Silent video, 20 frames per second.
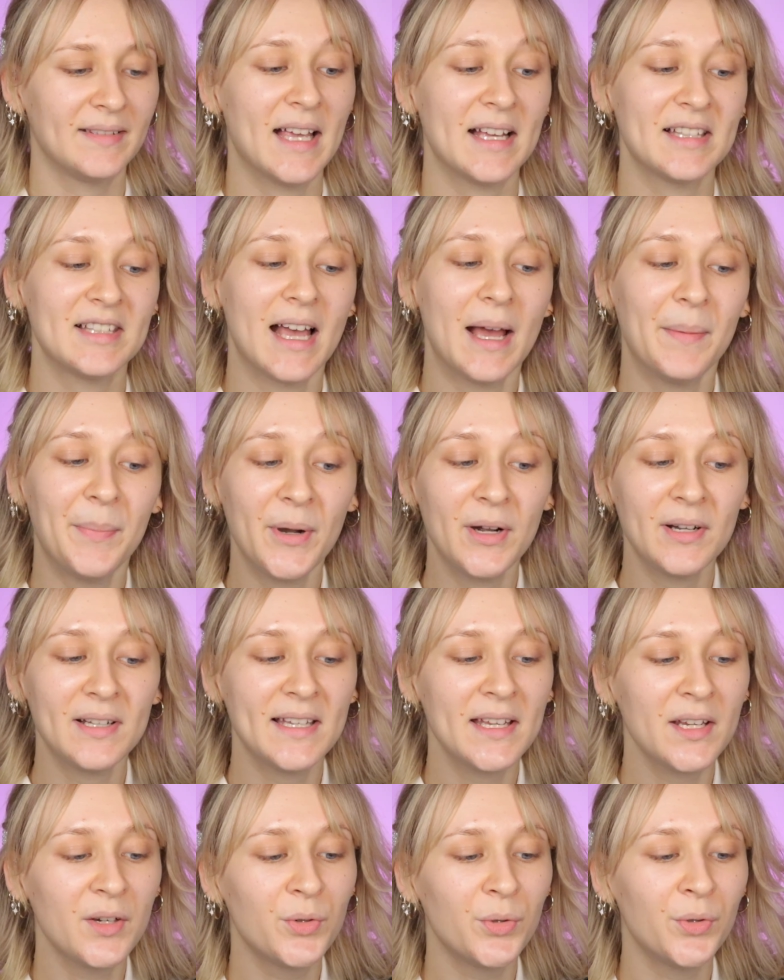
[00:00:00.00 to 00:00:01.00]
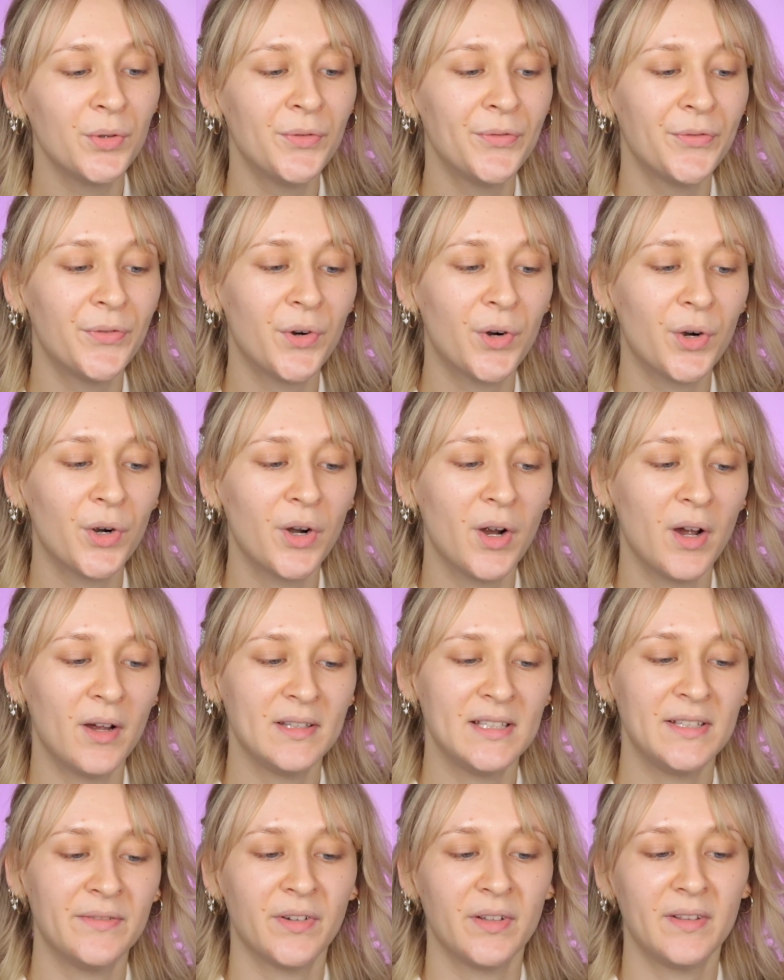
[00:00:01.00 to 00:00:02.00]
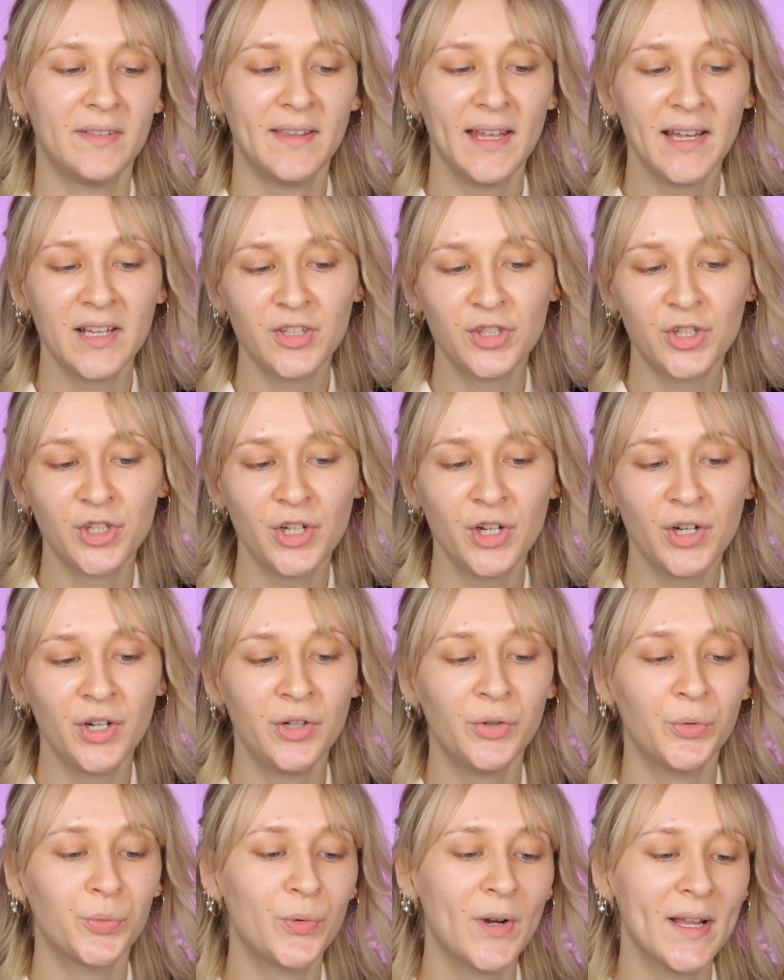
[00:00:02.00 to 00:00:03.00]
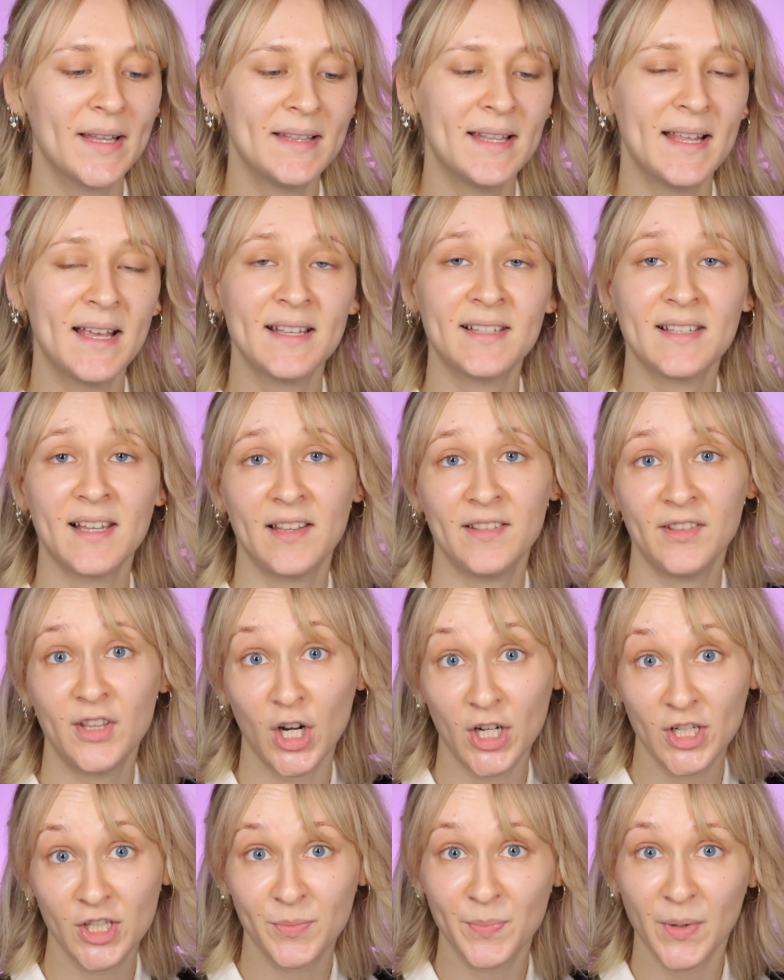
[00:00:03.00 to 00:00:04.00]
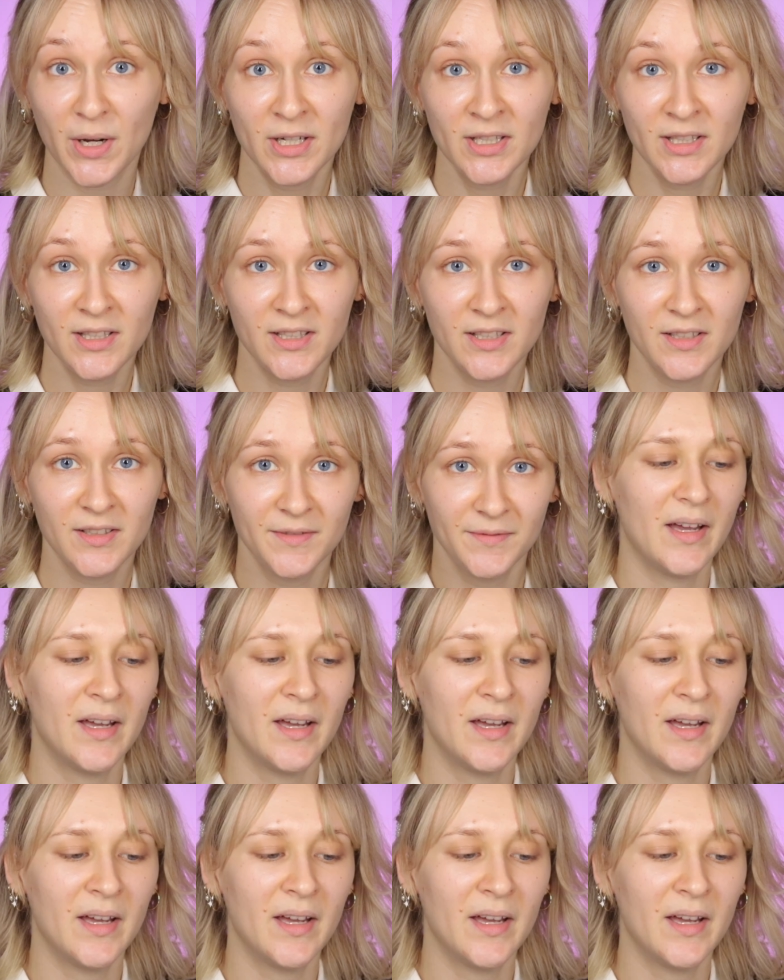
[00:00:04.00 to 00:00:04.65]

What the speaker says: That's apparently good for uneven texture, redness and dark spots.